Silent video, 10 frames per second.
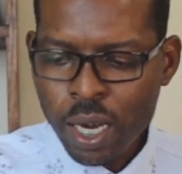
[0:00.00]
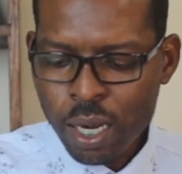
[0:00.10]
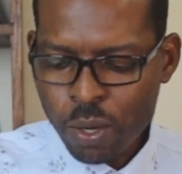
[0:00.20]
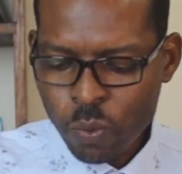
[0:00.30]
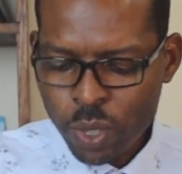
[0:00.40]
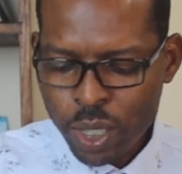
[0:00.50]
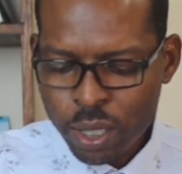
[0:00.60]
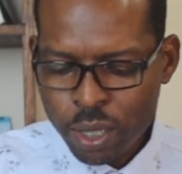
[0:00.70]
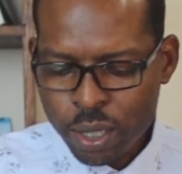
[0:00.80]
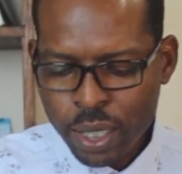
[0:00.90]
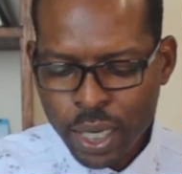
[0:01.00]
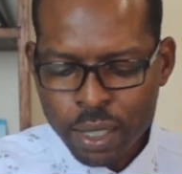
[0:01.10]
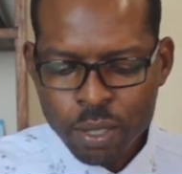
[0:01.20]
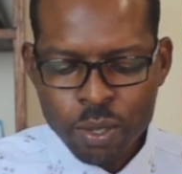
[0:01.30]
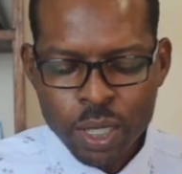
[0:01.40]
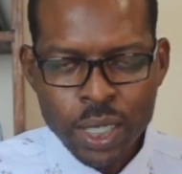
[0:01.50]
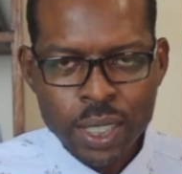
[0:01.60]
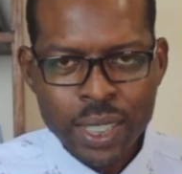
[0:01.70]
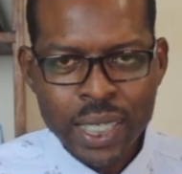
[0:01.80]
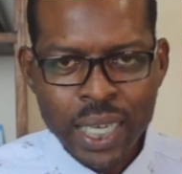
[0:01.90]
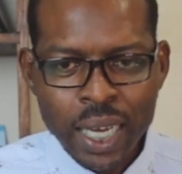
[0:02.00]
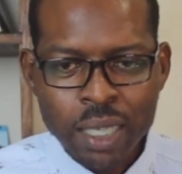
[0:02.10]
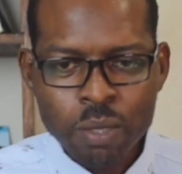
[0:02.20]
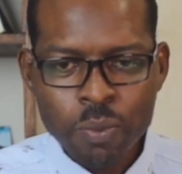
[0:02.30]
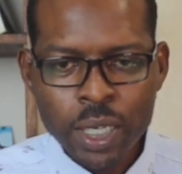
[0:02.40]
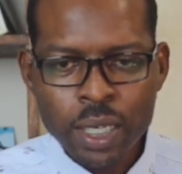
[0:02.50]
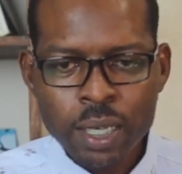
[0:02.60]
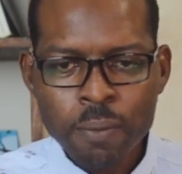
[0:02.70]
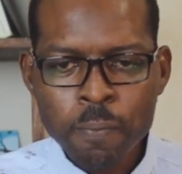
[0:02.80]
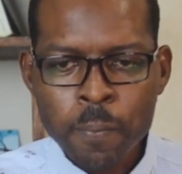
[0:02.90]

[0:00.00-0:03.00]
Uh, we started looking at it last week.